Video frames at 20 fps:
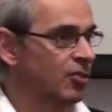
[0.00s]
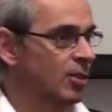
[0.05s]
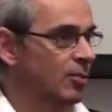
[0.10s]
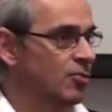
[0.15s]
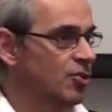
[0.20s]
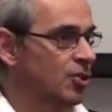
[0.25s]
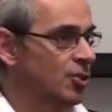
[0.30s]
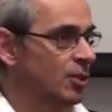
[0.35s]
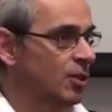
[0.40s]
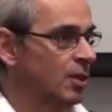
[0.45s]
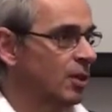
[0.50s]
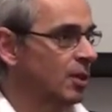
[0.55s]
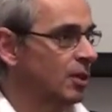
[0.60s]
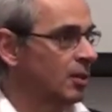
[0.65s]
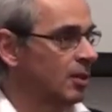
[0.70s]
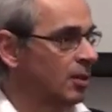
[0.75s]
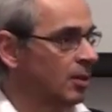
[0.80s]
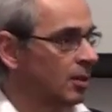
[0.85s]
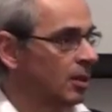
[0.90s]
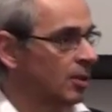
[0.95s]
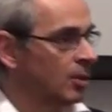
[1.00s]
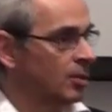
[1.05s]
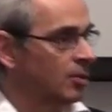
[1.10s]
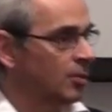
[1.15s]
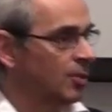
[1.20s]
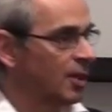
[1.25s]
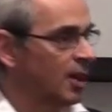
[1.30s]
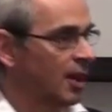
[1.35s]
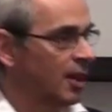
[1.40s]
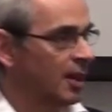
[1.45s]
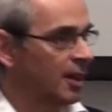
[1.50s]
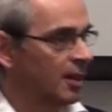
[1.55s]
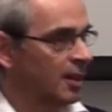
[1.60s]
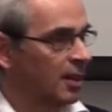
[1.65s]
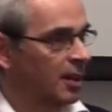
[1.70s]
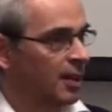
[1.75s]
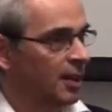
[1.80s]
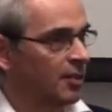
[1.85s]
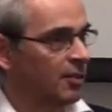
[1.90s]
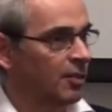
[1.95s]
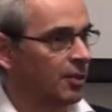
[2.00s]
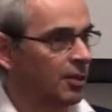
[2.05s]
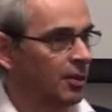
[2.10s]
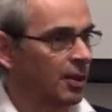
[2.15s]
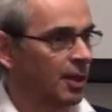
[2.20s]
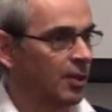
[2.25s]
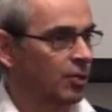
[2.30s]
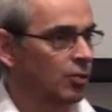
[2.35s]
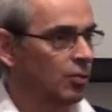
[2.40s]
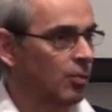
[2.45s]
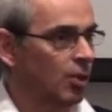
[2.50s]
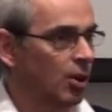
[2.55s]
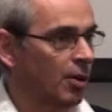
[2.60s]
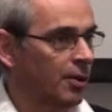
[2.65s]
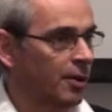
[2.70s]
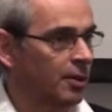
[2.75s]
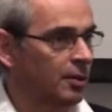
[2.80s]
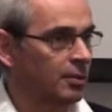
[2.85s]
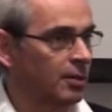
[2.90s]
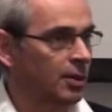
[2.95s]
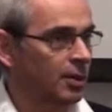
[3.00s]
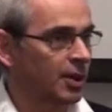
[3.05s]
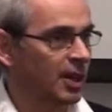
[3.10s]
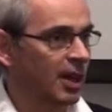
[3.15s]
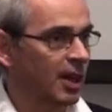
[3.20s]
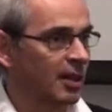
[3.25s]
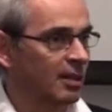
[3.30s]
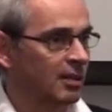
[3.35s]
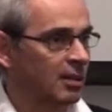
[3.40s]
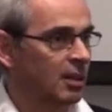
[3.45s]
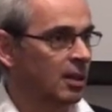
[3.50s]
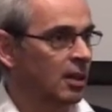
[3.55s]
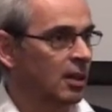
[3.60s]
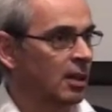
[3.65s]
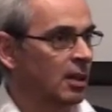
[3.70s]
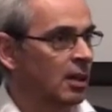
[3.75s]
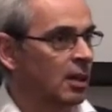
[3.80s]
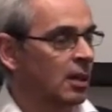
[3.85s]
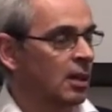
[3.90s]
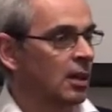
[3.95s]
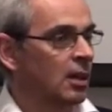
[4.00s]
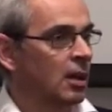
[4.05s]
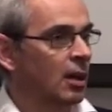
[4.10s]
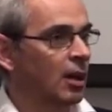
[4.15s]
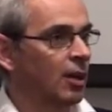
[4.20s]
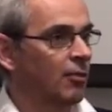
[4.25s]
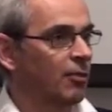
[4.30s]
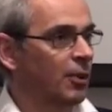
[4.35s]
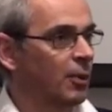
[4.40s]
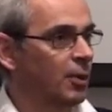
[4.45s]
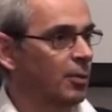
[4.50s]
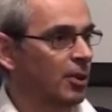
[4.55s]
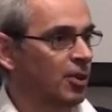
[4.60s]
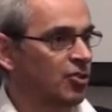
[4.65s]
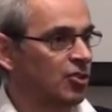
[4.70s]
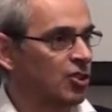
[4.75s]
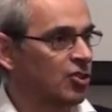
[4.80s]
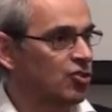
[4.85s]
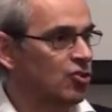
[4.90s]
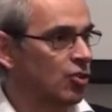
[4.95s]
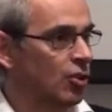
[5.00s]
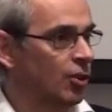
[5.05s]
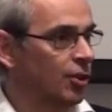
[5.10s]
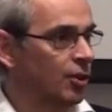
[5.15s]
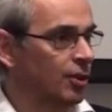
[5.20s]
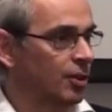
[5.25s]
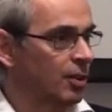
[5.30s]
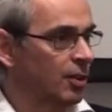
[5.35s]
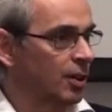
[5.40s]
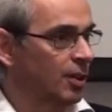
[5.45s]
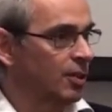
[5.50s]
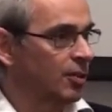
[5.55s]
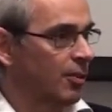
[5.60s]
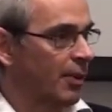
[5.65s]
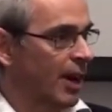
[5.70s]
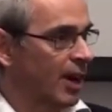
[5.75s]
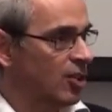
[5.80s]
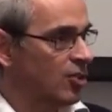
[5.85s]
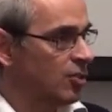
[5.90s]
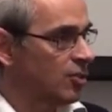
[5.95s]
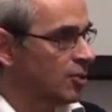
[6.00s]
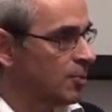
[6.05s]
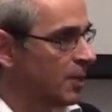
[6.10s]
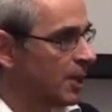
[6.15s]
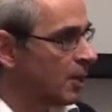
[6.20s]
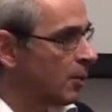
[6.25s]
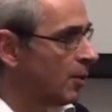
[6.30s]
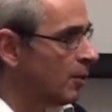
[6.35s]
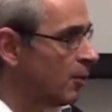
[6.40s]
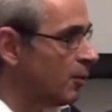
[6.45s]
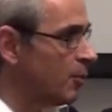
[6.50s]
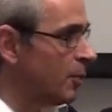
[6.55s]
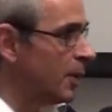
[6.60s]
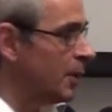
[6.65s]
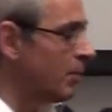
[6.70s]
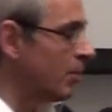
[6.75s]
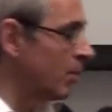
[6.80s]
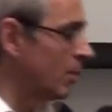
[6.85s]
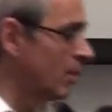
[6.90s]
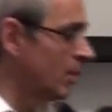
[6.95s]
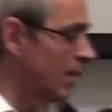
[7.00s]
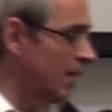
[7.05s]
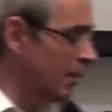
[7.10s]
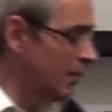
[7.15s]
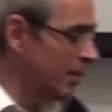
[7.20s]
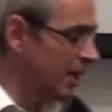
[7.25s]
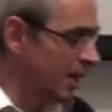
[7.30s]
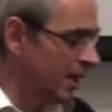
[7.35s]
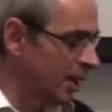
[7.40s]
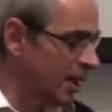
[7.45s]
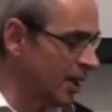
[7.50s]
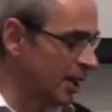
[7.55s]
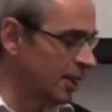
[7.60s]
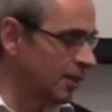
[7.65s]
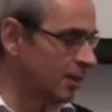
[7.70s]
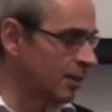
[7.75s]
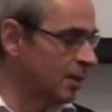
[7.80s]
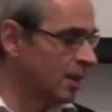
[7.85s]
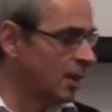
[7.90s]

I'm sure today, later, and tomorrow again. I very much enjoyed interaction, speaking with people, and being here.